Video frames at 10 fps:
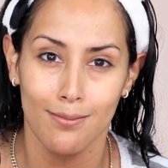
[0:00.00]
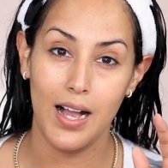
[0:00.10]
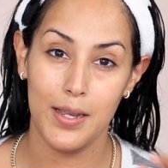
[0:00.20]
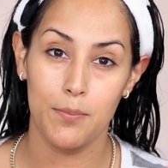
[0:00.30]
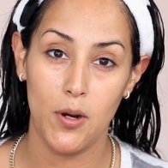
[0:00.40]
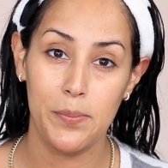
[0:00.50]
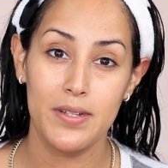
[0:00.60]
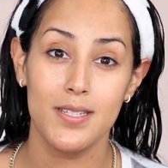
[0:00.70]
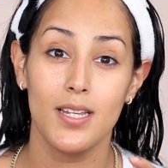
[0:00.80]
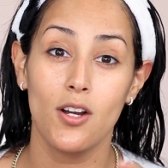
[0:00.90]
I am
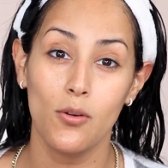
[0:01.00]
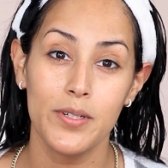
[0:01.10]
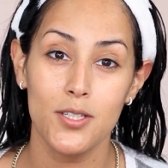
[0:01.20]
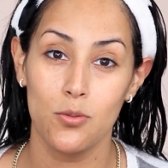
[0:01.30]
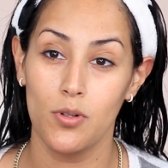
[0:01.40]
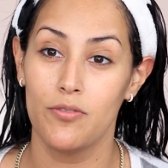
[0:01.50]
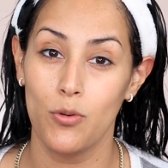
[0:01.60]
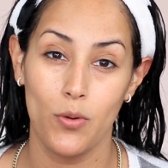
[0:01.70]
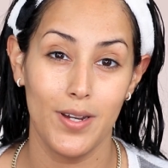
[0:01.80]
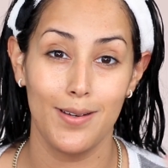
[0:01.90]
purposely going to
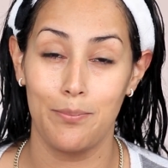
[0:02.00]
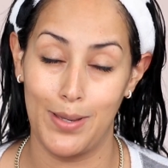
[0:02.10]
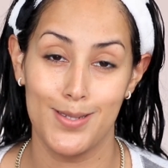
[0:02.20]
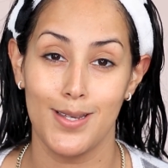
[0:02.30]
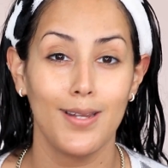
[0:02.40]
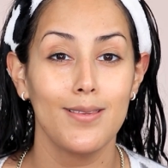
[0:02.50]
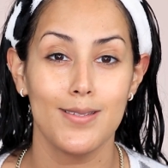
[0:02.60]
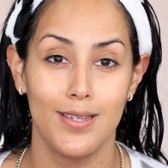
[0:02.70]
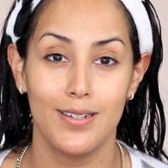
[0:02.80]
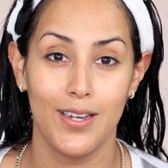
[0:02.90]
avoid basically the
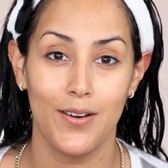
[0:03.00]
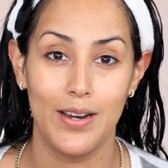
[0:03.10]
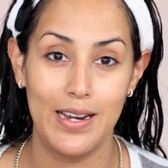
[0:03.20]
skincare